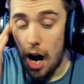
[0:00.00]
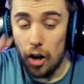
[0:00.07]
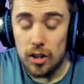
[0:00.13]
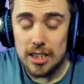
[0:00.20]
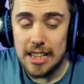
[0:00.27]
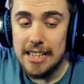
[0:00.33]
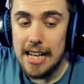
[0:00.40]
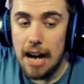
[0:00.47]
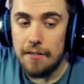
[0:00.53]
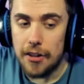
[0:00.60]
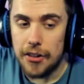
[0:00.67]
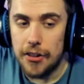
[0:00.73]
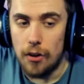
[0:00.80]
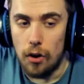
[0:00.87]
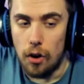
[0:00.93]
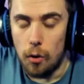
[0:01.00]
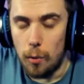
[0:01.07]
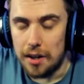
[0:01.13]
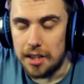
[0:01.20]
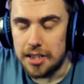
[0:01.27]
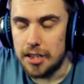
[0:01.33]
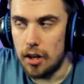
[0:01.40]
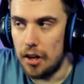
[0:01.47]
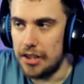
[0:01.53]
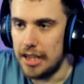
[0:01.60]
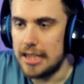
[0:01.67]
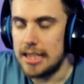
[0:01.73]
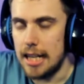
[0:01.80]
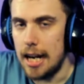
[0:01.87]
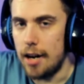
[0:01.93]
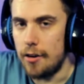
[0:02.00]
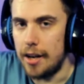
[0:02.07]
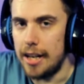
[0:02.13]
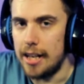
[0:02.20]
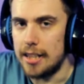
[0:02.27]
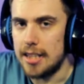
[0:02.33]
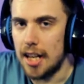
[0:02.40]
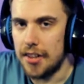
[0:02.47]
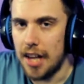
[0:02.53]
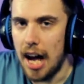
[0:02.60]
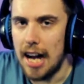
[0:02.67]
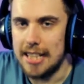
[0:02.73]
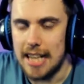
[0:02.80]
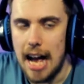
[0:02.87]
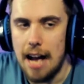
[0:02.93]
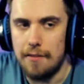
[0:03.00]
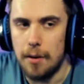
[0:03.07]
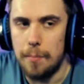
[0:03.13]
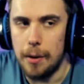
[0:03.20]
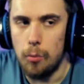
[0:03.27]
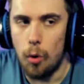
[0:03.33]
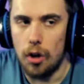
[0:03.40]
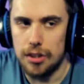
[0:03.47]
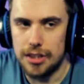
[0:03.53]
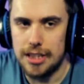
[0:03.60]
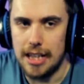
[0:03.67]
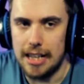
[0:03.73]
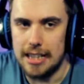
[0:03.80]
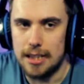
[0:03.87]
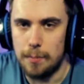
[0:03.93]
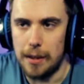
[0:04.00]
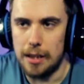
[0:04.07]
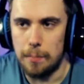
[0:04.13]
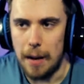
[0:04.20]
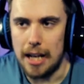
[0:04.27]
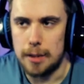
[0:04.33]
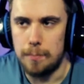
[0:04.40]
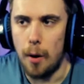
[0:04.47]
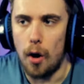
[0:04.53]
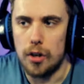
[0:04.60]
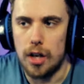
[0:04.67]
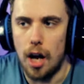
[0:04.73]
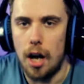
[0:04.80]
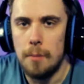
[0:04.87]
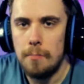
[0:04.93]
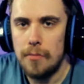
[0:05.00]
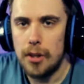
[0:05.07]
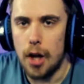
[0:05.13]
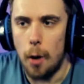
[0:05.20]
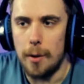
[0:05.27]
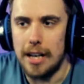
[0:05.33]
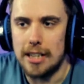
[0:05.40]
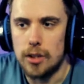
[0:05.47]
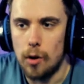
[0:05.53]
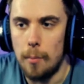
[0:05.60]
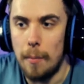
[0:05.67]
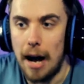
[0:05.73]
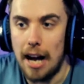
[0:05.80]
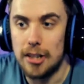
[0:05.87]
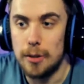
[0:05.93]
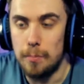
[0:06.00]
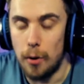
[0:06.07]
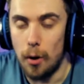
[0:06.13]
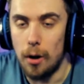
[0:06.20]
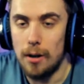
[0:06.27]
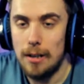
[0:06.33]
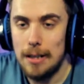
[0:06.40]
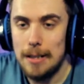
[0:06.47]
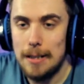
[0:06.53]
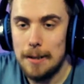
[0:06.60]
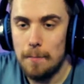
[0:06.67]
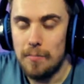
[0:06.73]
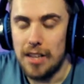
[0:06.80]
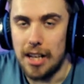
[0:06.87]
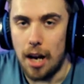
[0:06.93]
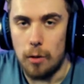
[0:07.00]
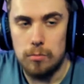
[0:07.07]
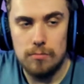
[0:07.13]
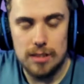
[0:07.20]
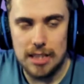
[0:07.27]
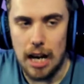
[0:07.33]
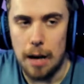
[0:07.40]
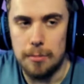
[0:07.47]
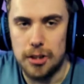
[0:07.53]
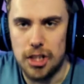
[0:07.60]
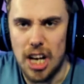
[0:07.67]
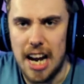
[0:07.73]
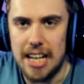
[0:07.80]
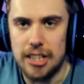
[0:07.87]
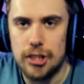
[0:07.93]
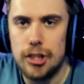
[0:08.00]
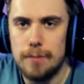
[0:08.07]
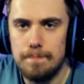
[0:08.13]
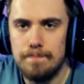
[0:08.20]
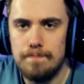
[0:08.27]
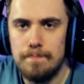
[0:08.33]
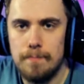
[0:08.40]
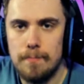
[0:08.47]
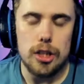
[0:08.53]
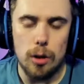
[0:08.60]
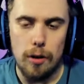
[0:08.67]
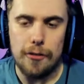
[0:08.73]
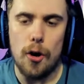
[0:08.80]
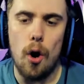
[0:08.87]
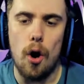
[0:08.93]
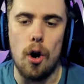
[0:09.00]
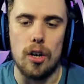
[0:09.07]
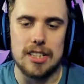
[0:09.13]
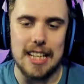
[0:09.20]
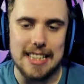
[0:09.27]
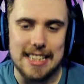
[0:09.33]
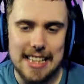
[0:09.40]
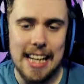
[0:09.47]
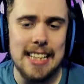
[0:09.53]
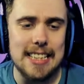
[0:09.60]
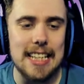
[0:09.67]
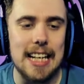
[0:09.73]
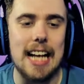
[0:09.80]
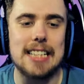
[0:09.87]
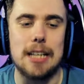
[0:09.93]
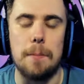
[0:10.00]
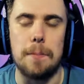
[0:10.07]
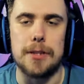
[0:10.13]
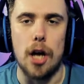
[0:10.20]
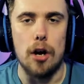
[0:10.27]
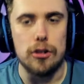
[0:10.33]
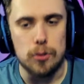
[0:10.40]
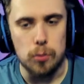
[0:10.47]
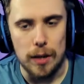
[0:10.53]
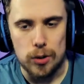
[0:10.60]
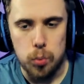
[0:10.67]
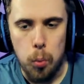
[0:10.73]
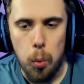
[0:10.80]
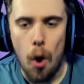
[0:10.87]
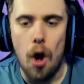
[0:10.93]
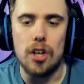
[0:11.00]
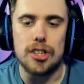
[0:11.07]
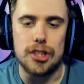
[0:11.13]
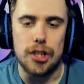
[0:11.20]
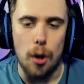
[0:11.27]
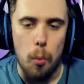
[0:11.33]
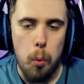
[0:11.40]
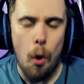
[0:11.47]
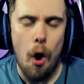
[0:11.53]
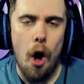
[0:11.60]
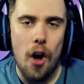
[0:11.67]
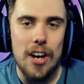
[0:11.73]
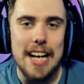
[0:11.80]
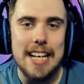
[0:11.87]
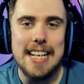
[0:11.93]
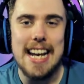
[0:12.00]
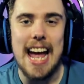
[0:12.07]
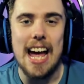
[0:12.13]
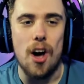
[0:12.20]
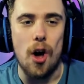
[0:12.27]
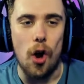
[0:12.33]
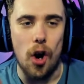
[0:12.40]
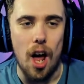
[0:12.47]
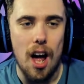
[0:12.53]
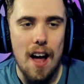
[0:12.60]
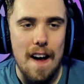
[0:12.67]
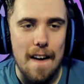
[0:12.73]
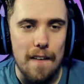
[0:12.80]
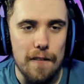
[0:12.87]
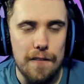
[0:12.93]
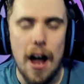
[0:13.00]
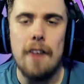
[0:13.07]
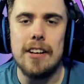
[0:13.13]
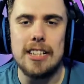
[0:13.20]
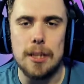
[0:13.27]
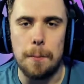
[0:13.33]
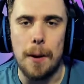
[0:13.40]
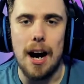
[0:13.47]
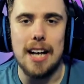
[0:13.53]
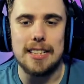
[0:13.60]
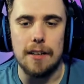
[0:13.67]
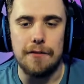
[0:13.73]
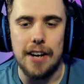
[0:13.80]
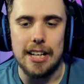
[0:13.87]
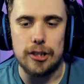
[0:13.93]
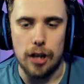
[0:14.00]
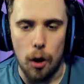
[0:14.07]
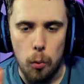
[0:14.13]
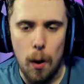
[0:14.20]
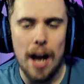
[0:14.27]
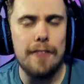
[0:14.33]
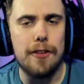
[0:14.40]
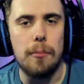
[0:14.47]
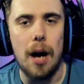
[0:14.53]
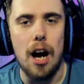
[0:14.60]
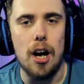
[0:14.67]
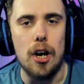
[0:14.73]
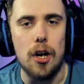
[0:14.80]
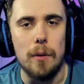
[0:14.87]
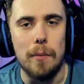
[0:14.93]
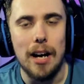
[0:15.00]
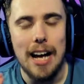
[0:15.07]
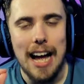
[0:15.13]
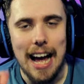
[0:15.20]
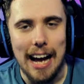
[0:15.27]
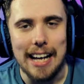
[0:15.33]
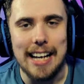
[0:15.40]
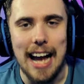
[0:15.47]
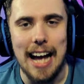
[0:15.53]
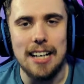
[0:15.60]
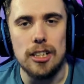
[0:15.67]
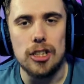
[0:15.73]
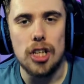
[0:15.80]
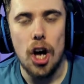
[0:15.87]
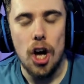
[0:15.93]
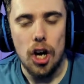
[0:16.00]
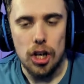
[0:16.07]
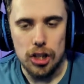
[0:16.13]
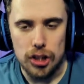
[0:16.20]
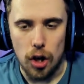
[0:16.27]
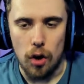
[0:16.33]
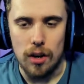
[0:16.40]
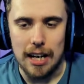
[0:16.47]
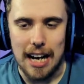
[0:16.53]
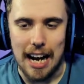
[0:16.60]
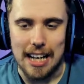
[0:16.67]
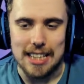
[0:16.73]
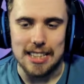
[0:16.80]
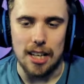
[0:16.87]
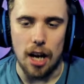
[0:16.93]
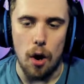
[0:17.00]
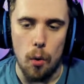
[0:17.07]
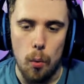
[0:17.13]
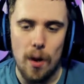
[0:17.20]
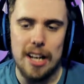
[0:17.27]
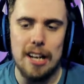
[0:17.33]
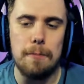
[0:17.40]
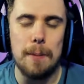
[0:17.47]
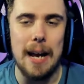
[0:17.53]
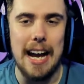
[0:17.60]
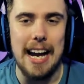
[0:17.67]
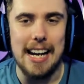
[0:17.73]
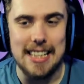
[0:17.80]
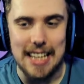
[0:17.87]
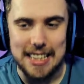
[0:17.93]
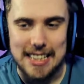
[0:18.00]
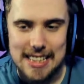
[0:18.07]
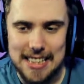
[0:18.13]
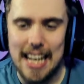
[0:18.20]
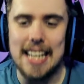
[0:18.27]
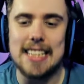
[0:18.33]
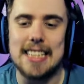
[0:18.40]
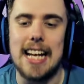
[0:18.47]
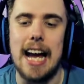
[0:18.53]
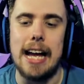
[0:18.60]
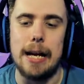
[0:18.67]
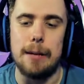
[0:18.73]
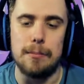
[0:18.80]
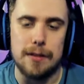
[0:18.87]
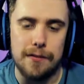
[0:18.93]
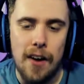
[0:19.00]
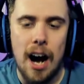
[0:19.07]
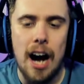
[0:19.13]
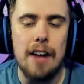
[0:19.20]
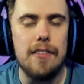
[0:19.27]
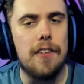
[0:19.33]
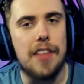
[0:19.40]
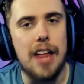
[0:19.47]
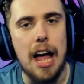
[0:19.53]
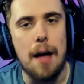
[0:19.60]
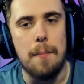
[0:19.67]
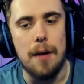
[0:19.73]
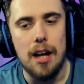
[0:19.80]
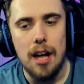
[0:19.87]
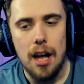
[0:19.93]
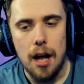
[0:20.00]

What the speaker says: I honestly never thought when I started this series that I'd ever be wanting to be the best bottler going into a match, but, you know, times change. So, of course, since the last episode, which was the 1-0, a very surprising victory away from home against Doncaster, we have played 6 games, 5 of them